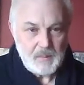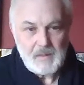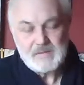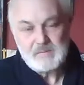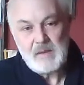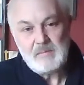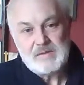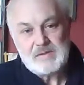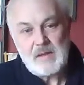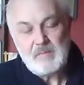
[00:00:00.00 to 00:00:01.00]
These may be
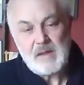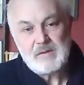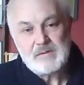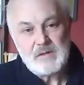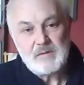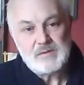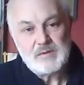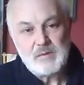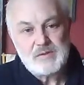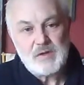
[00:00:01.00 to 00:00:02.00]
stepmothers, those
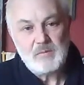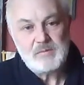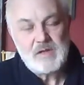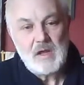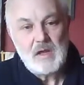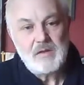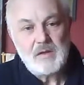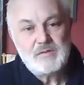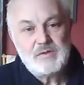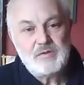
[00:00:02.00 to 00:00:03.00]
who adopt,
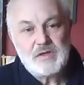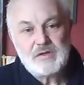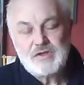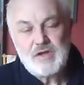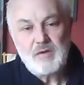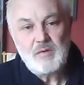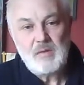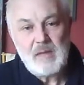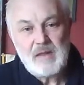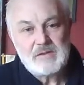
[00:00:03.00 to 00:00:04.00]
those who just show a
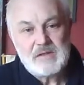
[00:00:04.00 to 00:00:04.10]
mother's